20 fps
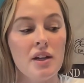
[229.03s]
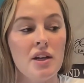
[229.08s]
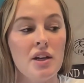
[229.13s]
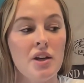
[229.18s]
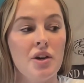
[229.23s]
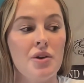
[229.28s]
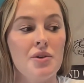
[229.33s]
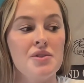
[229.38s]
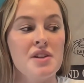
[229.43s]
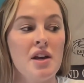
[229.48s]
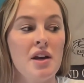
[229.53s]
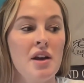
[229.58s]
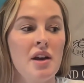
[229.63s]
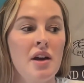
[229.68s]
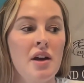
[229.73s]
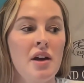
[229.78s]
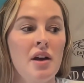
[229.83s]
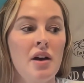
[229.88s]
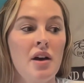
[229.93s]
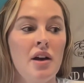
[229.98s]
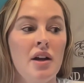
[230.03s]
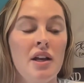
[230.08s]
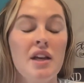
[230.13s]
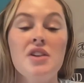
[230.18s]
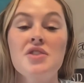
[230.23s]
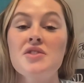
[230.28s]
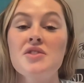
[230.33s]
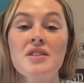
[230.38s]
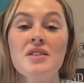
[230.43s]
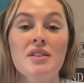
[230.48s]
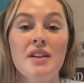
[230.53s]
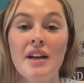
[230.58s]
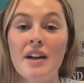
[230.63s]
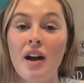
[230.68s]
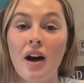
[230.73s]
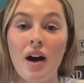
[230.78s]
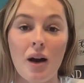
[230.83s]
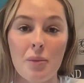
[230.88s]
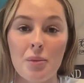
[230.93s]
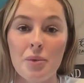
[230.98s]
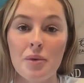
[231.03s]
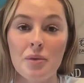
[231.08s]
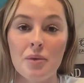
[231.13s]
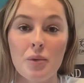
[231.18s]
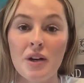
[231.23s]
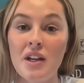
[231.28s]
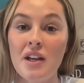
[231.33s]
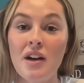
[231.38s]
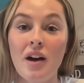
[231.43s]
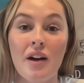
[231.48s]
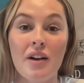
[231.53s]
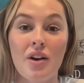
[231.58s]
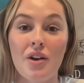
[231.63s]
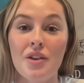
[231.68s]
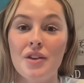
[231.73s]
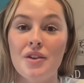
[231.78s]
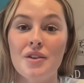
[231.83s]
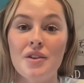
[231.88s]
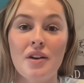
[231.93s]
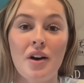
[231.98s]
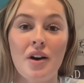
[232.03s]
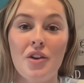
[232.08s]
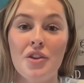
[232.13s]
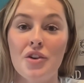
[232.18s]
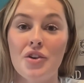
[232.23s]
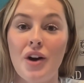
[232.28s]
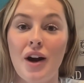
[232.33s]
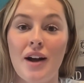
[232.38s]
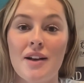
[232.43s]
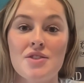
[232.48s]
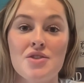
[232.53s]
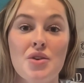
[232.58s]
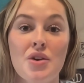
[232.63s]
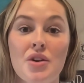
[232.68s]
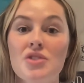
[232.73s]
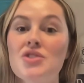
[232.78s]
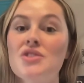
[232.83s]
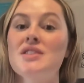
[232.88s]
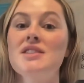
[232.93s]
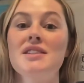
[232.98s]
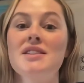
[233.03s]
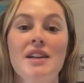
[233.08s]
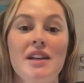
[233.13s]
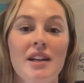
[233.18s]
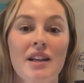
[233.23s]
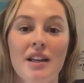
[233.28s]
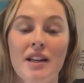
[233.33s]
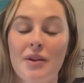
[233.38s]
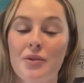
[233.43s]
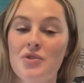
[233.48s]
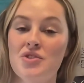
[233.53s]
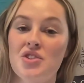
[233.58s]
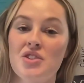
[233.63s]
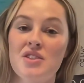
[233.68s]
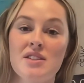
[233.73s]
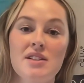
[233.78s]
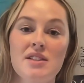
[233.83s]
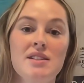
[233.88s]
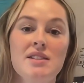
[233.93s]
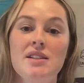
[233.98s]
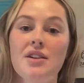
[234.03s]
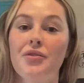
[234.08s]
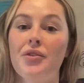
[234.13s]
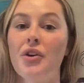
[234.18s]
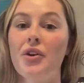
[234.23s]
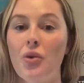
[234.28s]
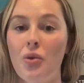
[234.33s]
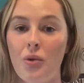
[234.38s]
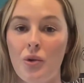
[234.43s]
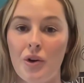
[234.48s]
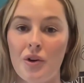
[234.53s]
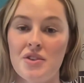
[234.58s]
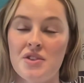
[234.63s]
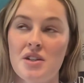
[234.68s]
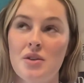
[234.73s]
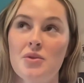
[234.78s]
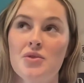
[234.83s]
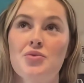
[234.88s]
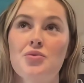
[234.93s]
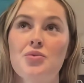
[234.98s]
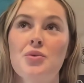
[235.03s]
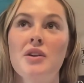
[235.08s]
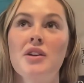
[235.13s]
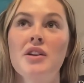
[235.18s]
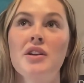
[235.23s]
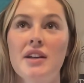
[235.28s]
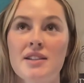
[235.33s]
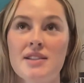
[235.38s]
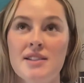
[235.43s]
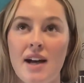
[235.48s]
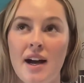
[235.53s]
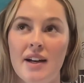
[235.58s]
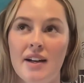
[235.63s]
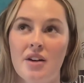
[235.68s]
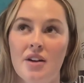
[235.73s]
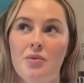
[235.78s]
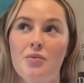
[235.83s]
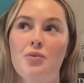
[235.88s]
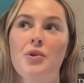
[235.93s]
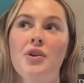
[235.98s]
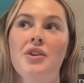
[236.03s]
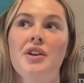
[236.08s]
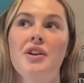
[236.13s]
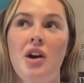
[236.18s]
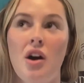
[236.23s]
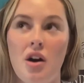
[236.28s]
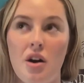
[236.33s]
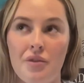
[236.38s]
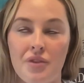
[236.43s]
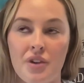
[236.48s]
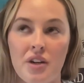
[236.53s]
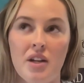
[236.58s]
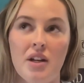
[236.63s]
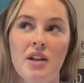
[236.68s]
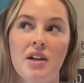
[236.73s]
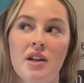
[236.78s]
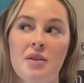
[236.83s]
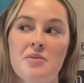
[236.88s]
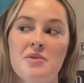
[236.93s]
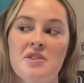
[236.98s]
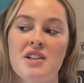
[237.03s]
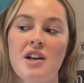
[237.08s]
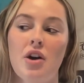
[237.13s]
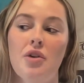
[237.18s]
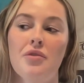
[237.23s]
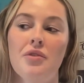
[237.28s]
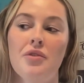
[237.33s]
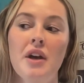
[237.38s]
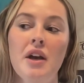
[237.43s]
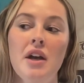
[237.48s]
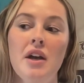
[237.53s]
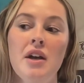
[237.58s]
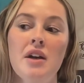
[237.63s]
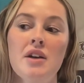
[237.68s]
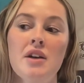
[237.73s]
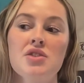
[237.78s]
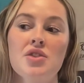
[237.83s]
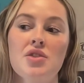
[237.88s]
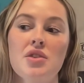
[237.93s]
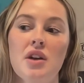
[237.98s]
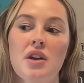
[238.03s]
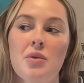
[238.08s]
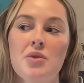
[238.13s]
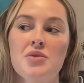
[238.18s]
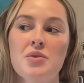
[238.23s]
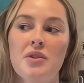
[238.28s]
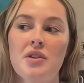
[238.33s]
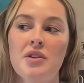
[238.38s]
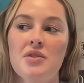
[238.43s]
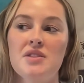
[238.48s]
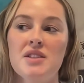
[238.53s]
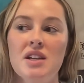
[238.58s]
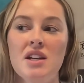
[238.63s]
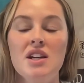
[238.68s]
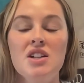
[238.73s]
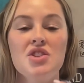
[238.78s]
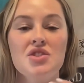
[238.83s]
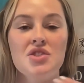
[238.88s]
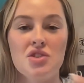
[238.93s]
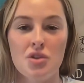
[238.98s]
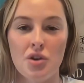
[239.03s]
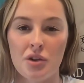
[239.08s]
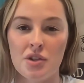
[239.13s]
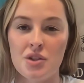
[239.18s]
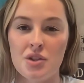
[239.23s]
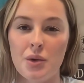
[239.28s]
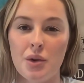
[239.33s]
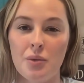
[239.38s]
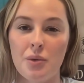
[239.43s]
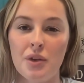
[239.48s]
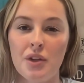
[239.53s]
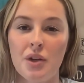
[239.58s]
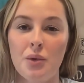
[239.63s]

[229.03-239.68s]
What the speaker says: He goes, he just lit up when he got on the grass. You could just see he was just this different horse. He was really excited and really confident in himself. So it was one of those, he just took to it really